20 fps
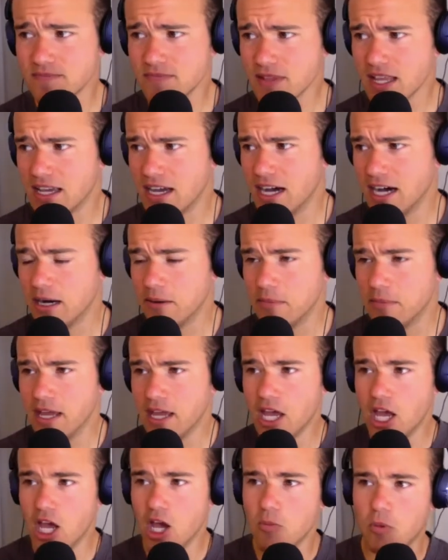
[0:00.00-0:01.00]
But
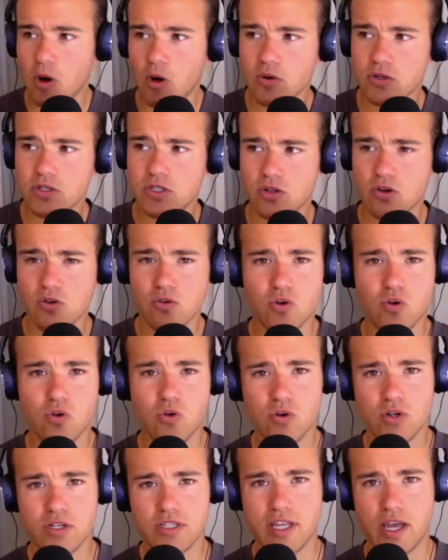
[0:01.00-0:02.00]
what was so
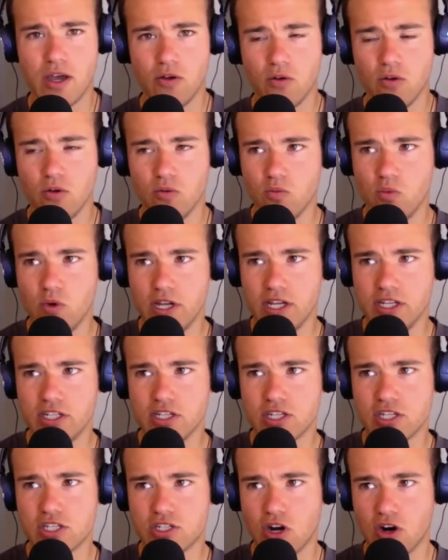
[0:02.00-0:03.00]
cool is that we
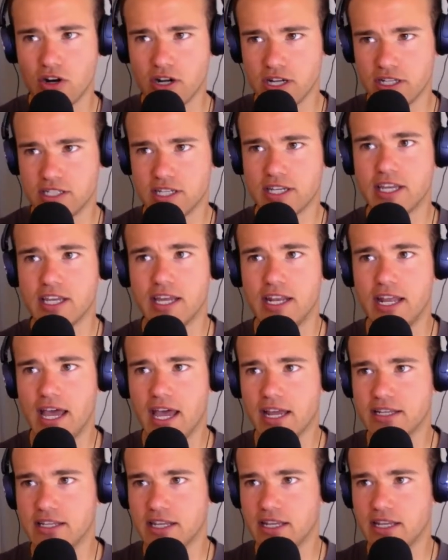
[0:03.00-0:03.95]
just started to connect